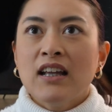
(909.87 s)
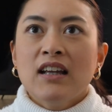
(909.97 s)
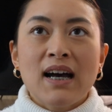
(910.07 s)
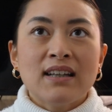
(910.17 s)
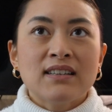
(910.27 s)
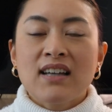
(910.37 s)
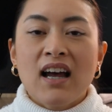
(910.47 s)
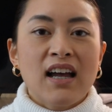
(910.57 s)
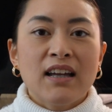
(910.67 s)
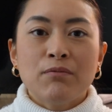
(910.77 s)
by the
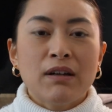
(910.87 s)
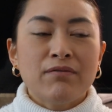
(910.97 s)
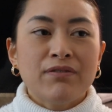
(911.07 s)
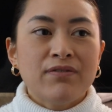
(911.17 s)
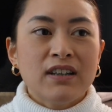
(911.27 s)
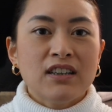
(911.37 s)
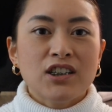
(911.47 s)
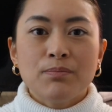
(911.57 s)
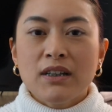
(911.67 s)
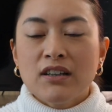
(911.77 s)
time when we
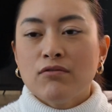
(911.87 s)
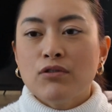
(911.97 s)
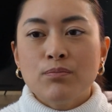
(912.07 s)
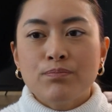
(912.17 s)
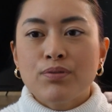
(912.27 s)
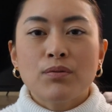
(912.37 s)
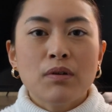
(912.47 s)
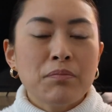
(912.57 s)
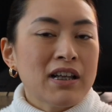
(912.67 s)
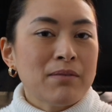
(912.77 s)
finish meal, will
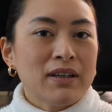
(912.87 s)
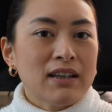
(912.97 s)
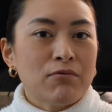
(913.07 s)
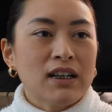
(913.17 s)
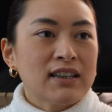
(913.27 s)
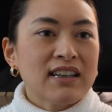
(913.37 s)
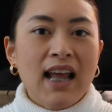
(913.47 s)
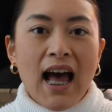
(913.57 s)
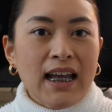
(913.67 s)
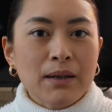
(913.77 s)
probably be
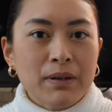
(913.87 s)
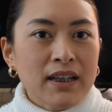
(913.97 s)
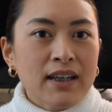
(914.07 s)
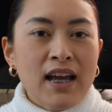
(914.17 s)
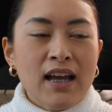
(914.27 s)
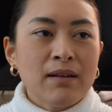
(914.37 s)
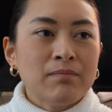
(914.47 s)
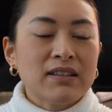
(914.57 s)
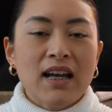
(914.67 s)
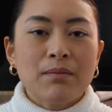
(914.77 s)
9
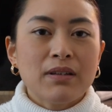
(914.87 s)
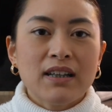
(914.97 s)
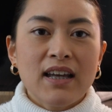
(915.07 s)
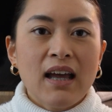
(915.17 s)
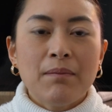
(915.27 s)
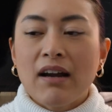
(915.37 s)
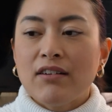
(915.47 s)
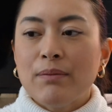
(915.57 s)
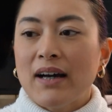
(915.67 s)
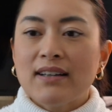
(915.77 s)
p.m., 10 p.m.
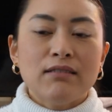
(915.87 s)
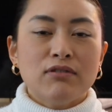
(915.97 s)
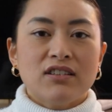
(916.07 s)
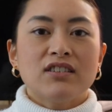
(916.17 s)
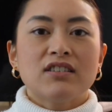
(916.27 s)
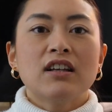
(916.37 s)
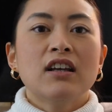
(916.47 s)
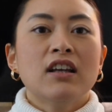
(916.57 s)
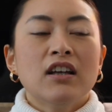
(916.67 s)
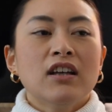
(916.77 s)
Everybody will just
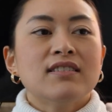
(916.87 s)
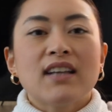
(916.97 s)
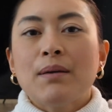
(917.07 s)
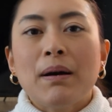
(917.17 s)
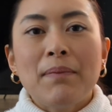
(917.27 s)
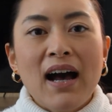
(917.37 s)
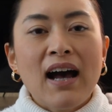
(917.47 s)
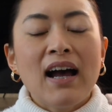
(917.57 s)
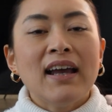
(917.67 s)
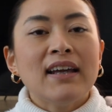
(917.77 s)
say
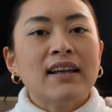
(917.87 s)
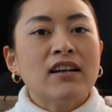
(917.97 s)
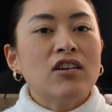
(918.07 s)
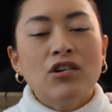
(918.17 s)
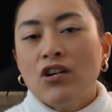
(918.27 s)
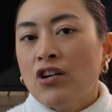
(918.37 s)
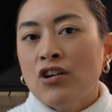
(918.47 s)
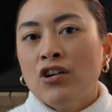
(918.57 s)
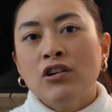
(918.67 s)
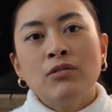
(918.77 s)
bye-bye, they go
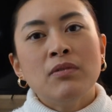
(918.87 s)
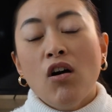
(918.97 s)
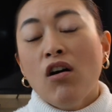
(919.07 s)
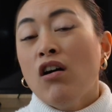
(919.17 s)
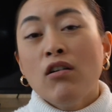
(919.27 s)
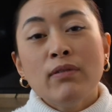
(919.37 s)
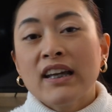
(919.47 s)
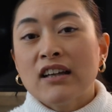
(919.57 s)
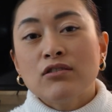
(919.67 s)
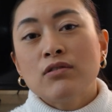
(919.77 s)
home, or we
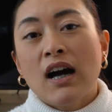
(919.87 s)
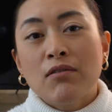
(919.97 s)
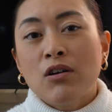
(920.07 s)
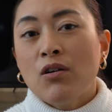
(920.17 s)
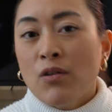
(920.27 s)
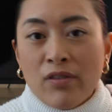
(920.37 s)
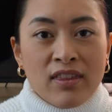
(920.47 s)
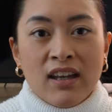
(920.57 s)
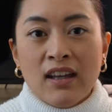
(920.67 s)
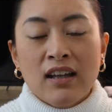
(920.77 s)
can do our own
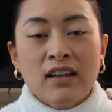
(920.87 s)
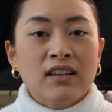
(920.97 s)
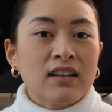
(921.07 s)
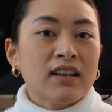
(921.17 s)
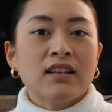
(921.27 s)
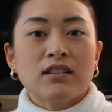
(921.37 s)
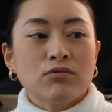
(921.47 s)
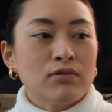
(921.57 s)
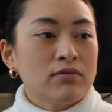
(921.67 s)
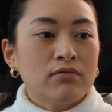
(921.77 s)
thing. The kids
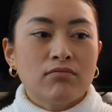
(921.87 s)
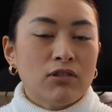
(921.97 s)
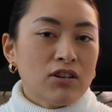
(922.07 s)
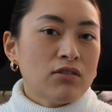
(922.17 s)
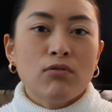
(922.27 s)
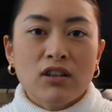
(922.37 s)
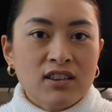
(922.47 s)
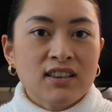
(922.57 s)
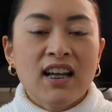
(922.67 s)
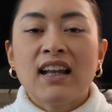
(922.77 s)
will
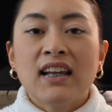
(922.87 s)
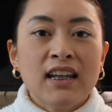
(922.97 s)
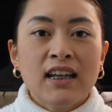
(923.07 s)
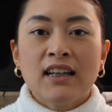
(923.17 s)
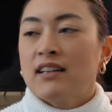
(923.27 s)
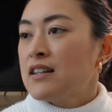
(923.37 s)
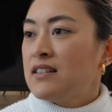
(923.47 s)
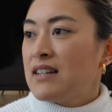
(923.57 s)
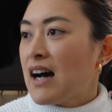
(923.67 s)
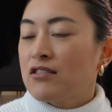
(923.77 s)
watch telly, the
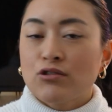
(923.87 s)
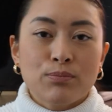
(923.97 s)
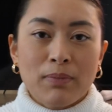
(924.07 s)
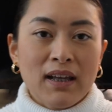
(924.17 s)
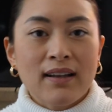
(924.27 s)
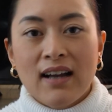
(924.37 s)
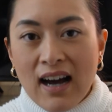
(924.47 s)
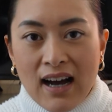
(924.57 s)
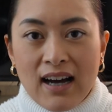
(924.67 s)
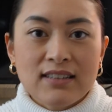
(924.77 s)
adults will play
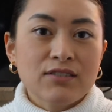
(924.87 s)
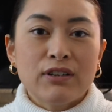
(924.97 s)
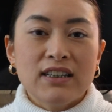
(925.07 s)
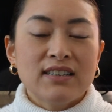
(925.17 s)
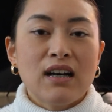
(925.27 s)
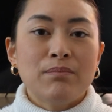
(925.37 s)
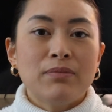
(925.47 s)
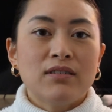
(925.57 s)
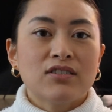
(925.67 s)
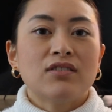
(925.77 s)
cards, for
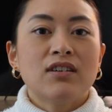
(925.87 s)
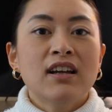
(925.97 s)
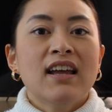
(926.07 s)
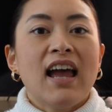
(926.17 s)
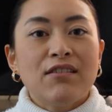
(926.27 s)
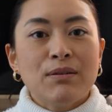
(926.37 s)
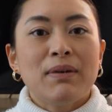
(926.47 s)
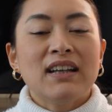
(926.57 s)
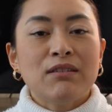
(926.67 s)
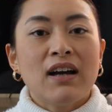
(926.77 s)
example. So
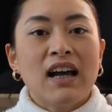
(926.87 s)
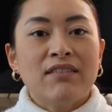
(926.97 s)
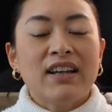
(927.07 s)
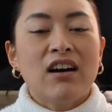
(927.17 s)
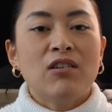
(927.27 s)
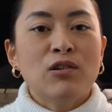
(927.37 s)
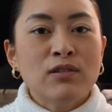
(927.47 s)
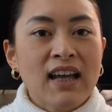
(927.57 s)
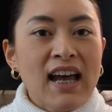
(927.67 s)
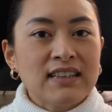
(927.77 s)
everybody will have their
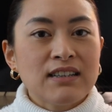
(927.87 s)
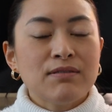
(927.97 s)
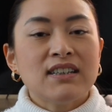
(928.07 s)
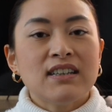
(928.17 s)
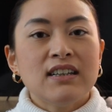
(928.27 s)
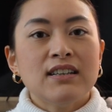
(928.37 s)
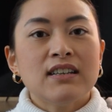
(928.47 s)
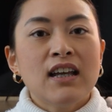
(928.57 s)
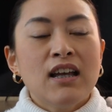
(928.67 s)
own activities.